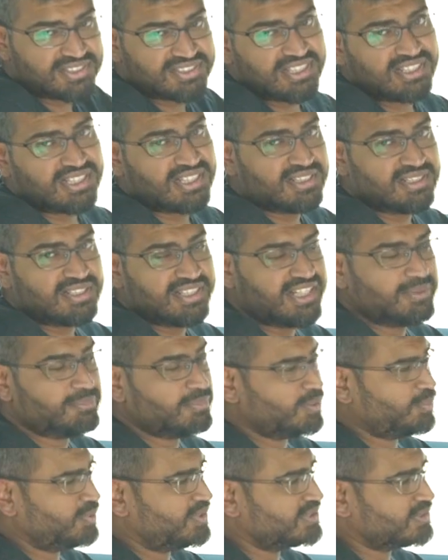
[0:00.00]
seat
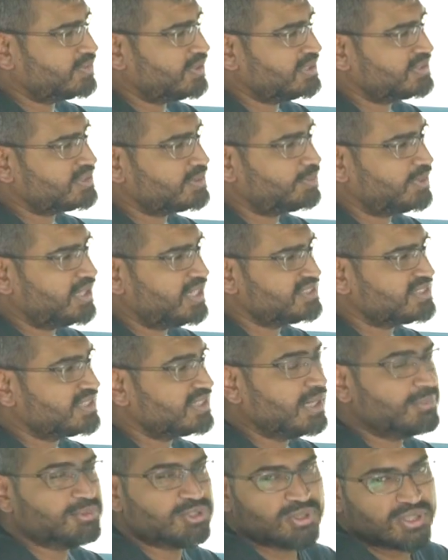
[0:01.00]
entertainment, which is quite
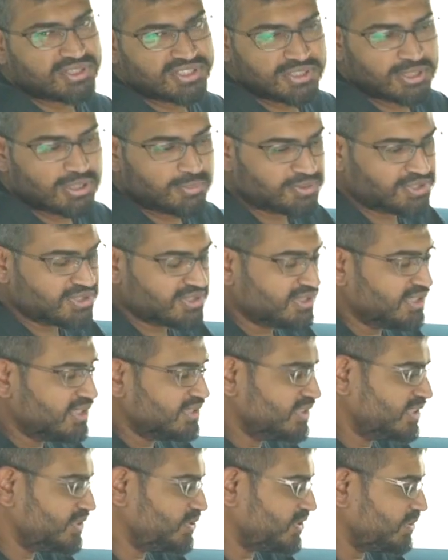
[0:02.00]
surprising. I'm sure it's an option
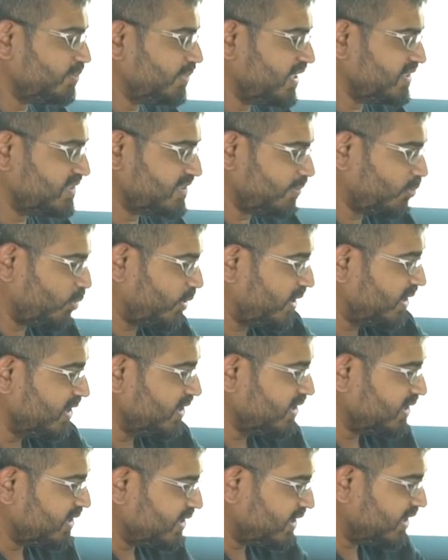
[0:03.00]
that you can buy somewhere.
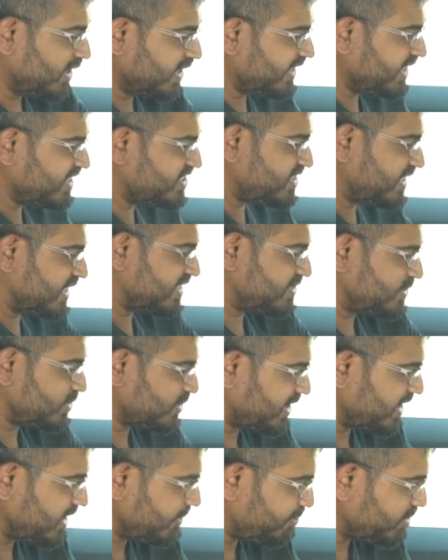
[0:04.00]
Luggage nets to
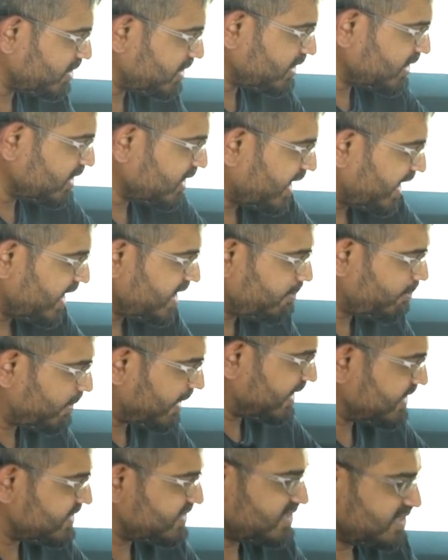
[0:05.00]
keep
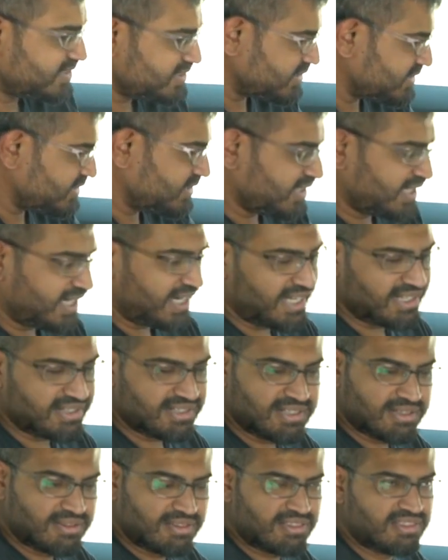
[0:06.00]
iPads
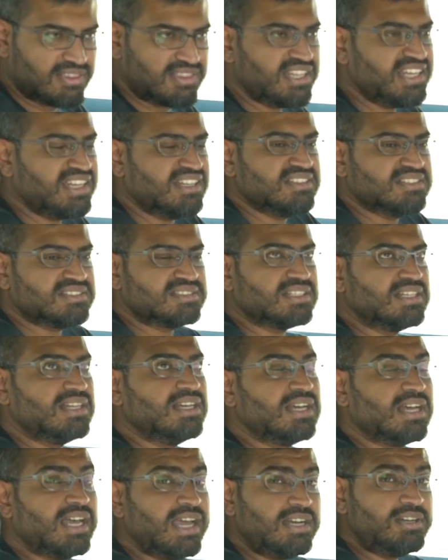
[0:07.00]
and things.
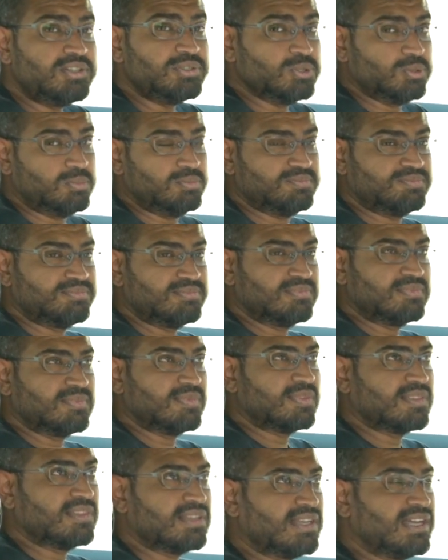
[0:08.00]
Headroom.
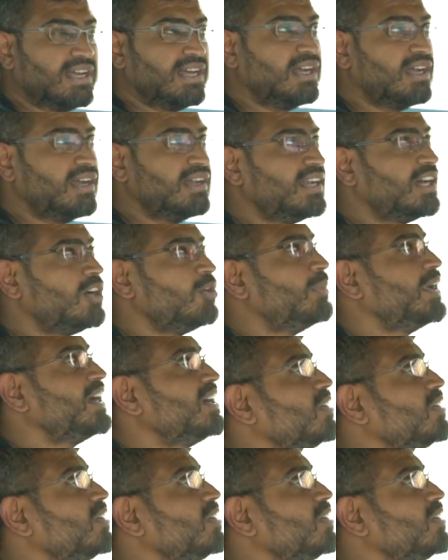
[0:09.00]
Now my